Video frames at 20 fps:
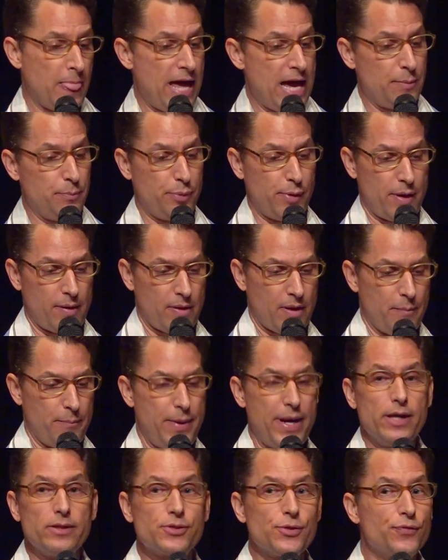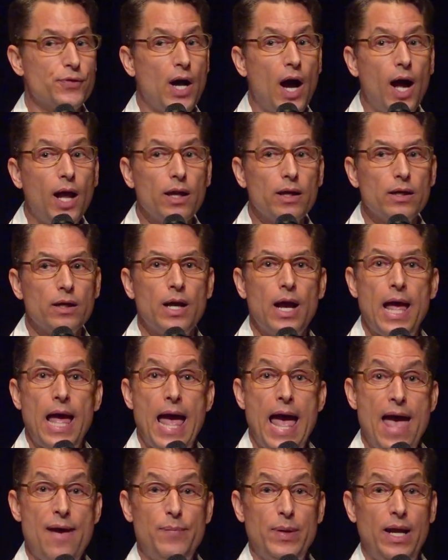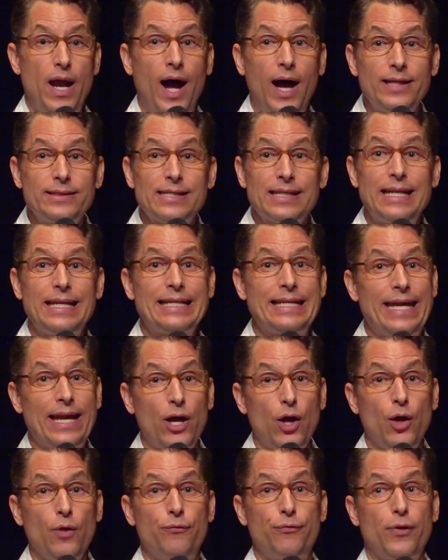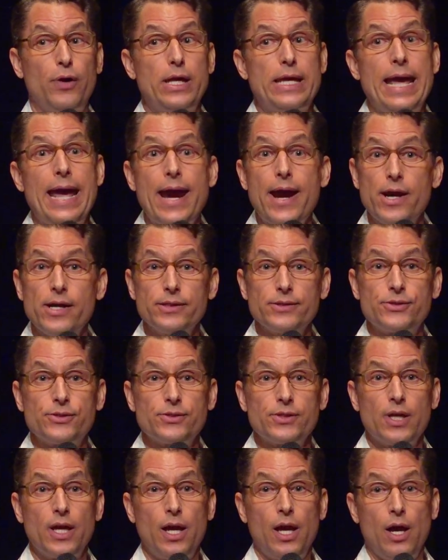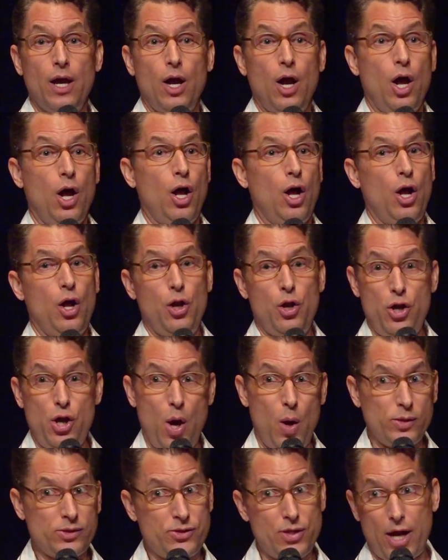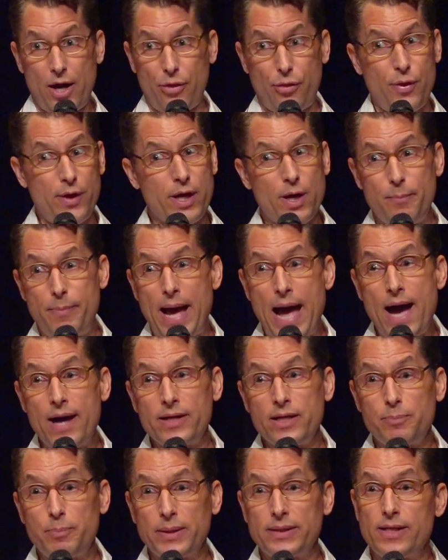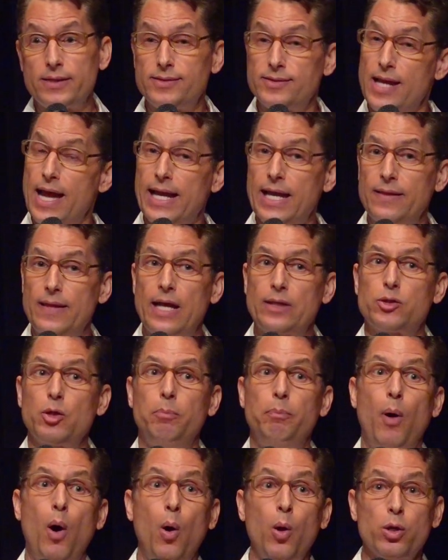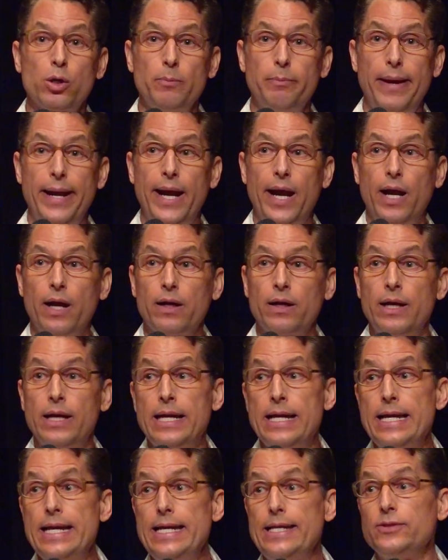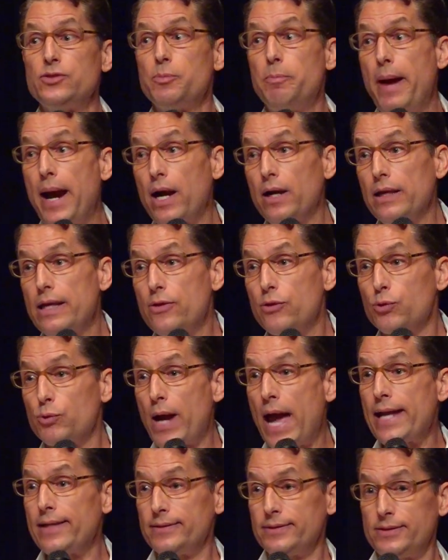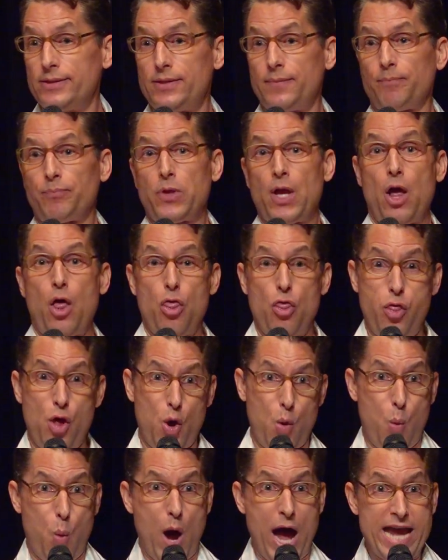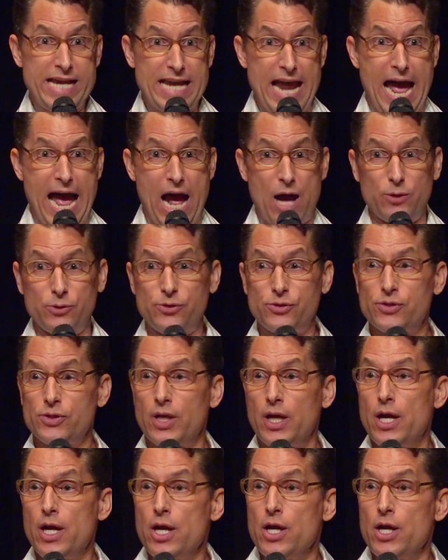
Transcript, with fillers: and bears of color have been hunted and killed for years. No one's done a thing about it, but the second that the polar bear is barely threatened, the White House